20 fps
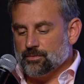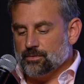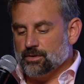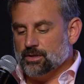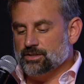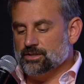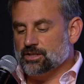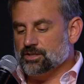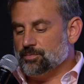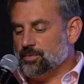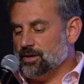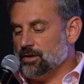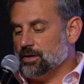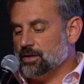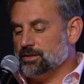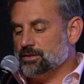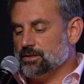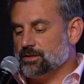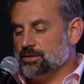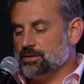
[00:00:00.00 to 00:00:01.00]
these
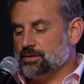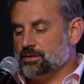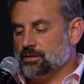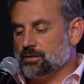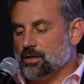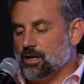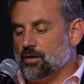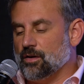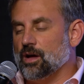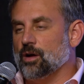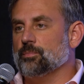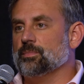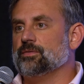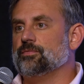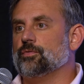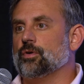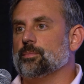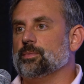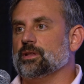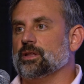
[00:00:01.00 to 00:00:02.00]
experiences have helped me
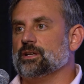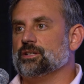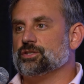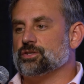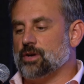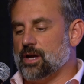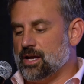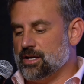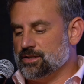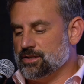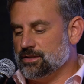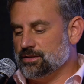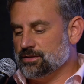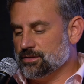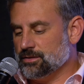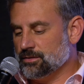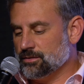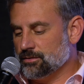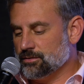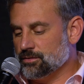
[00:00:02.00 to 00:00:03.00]
formulate
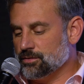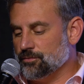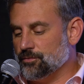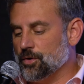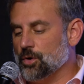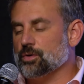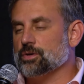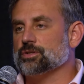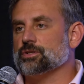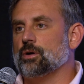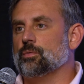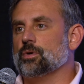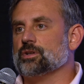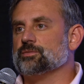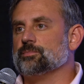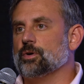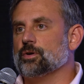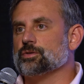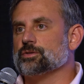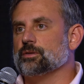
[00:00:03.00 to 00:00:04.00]
strategies to focus on
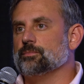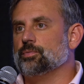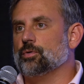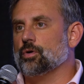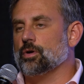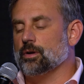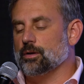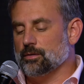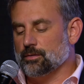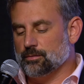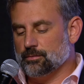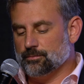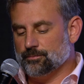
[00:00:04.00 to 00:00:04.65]
what's most important.